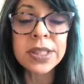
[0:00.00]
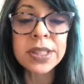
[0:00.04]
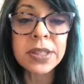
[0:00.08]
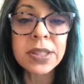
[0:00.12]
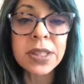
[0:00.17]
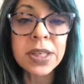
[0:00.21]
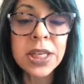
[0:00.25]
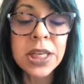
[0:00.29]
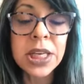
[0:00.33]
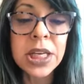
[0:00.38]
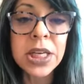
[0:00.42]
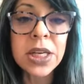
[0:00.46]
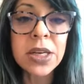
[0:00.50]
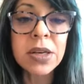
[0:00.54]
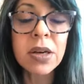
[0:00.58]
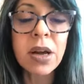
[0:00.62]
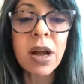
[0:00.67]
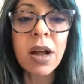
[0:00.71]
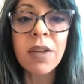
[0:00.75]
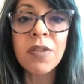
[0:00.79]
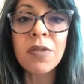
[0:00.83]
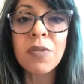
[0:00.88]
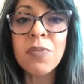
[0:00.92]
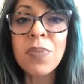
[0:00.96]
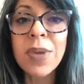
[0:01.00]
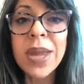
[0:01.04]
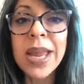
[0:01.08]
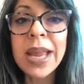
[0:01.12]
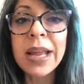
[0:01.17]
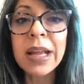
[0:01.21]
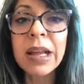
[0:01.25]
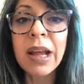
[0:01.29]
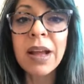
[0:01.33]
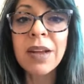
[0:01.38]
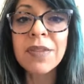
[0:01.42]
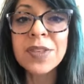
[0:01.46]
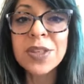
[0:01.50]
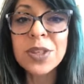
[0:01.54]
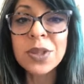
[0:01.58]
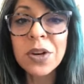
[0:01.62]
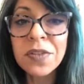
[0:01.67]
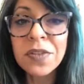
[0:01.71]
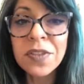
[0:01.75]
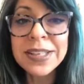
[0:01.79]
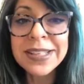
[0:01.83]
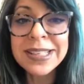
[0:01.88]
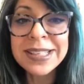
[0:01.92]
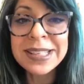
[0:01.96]
It's a year of being of
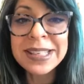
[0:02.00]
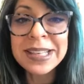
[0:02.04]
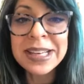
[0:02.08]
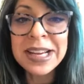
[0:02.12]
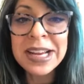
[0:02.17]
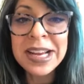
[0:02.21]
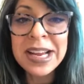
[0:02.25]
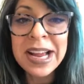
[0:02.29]
service.